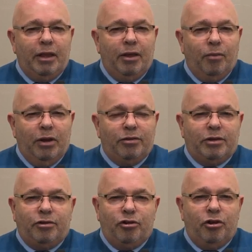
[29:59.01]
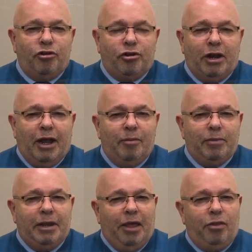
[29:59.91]
when it's church time,
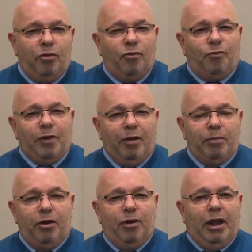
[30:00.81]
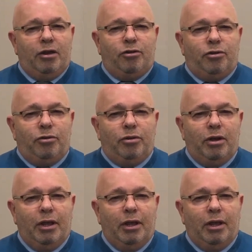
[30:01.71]
gather your family around you